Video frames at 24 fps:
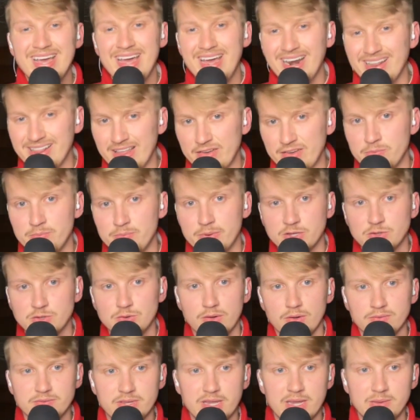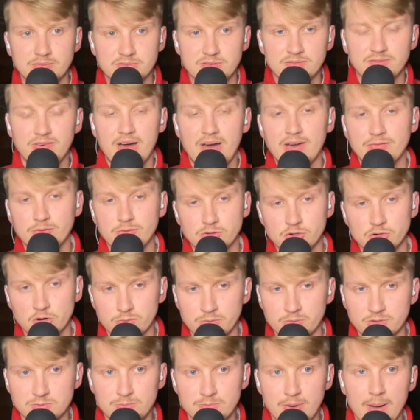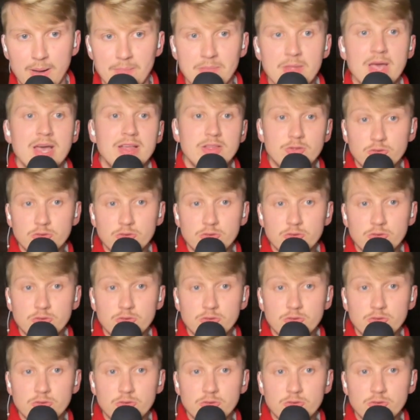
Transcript: and 11 Big 12 teams that vie for a tournament spot.